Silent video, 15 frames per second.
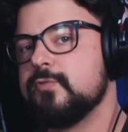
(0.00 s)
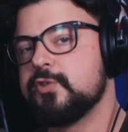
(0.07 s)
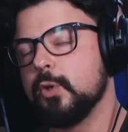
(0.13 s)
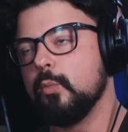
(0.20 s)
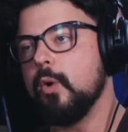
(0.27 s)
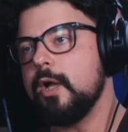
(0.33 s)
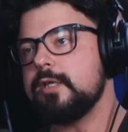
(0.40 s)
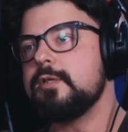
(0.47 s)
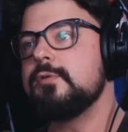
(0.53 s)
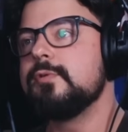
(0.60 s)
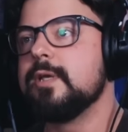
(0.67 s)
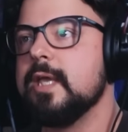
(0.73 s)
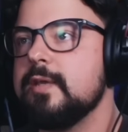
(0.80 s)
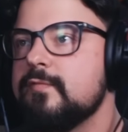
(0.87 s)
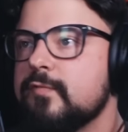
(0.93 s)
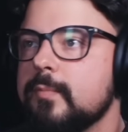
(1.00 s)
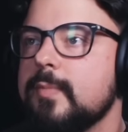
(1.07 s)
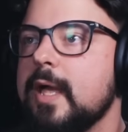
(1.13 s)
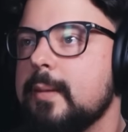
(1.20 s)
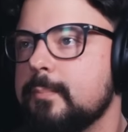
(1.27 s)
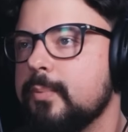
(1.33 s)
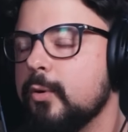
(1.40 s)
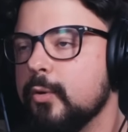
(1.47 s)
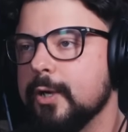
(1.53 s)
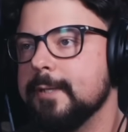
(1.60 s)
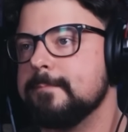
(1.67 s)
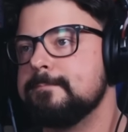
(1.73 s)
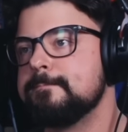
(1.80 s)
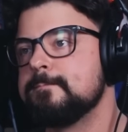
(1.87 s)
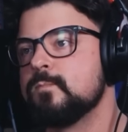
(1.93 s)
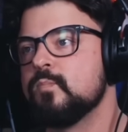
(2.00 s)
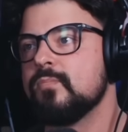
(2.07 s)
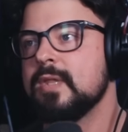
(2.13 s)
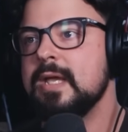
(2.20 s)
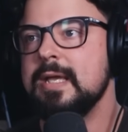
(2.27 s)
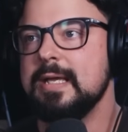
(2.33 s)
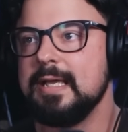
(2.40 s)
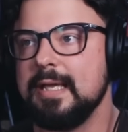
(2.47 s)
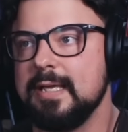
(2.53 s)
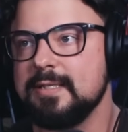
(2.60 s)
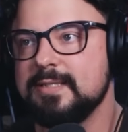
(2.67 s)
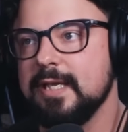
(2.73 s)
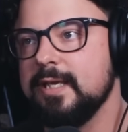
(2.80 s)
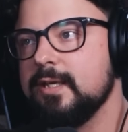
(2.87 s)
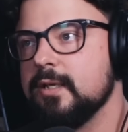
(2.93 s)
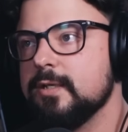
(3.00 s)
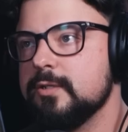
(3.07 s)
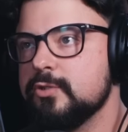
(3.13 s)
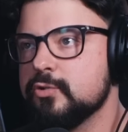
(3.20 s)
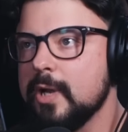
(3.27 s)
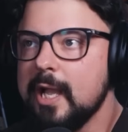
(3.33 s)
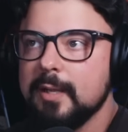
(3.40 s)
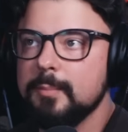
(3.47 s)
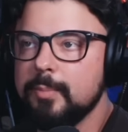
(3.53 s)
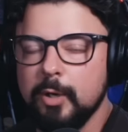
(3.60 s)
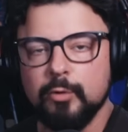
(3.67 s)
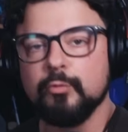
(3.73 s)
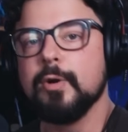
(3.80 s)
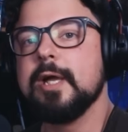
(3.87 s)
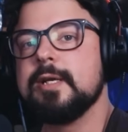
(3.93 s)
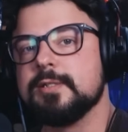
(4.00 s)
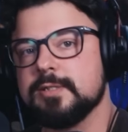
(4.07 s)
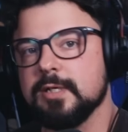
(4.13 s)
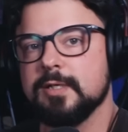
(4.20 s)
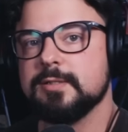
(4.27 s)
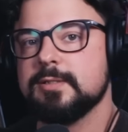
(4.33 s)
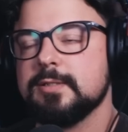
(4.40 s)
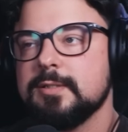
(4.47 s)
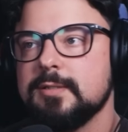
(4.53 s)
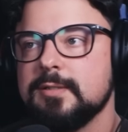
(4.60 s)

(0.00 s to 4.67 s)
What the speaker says: So what you get from that point is a Dragon Ball Renaissance.